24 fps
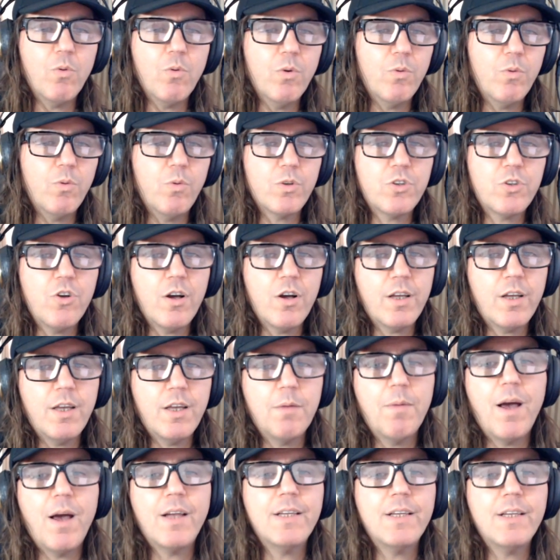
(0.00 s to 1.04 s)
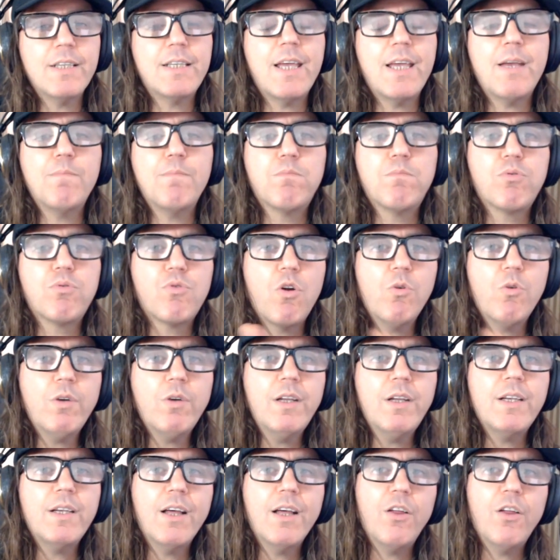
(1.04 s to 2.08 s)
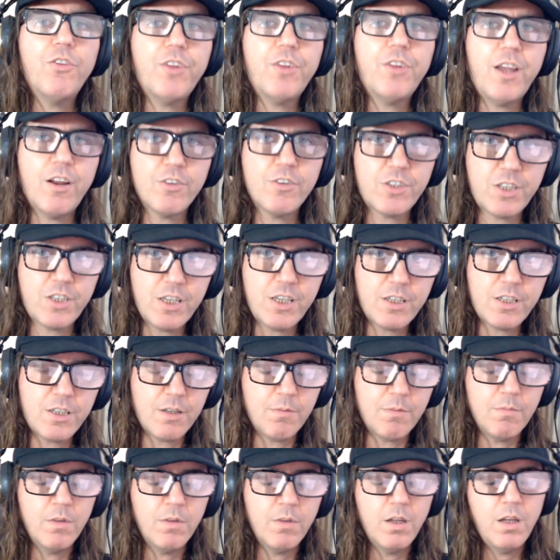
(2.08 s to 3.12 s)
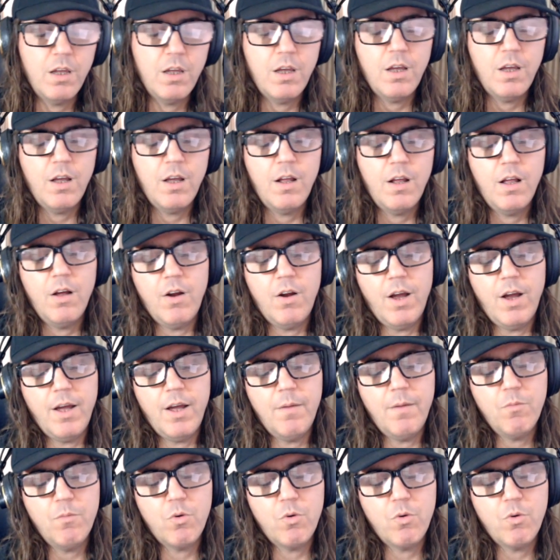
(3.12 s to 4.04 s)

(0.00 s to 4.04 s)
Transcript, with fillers: What we're talking about is a broken healthcare system Right?